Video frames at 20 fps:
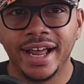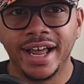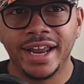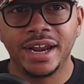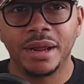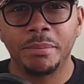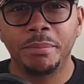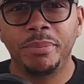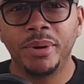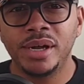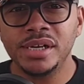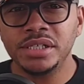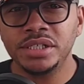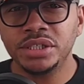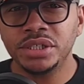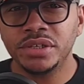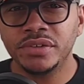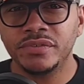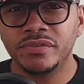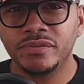a bunch
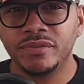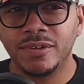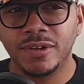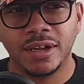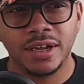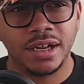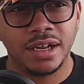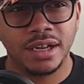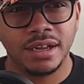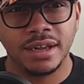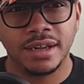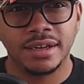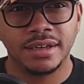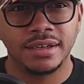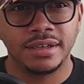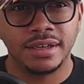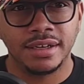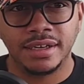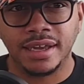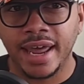of
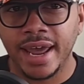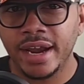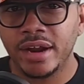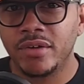late